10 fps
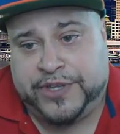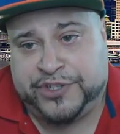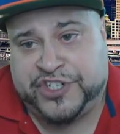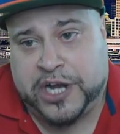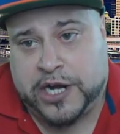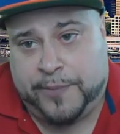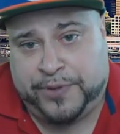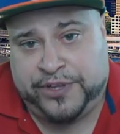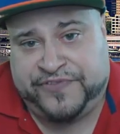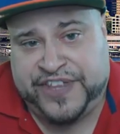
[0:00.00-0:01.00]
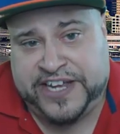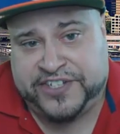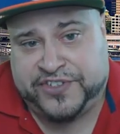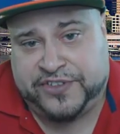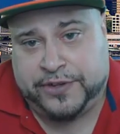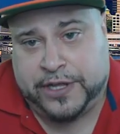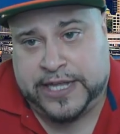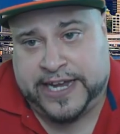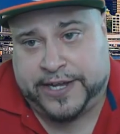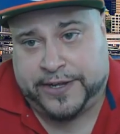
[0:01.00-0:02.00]
There's a couple of things,
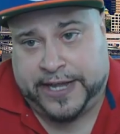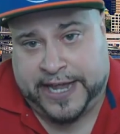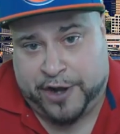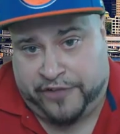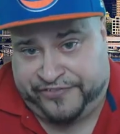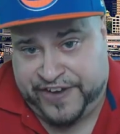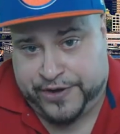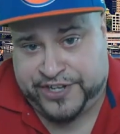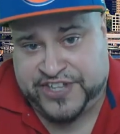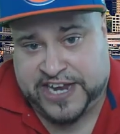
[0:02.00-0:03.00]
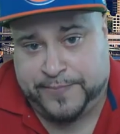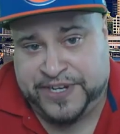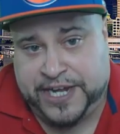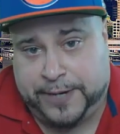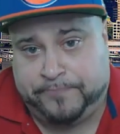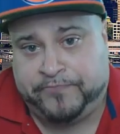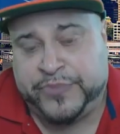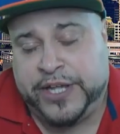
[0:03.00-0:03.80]
like, in all fairness, that could be done